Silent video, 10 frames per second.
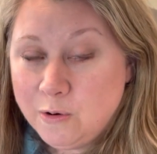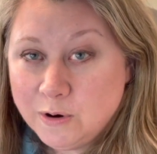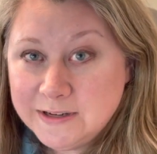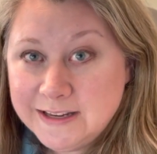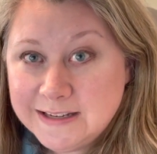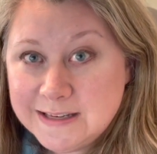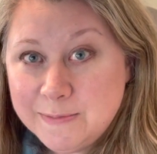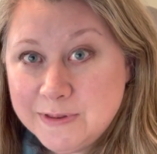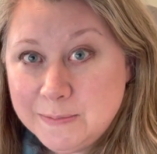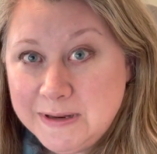or take
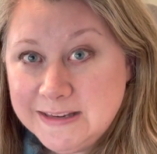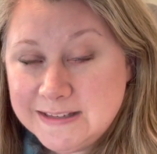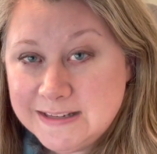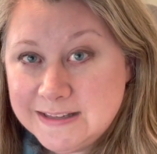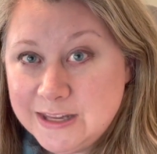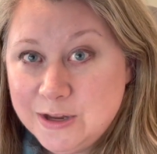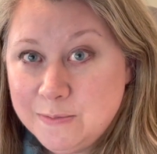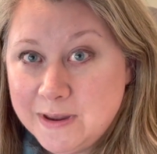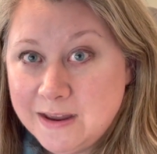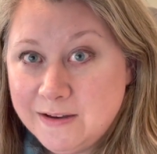some of the pieces that you may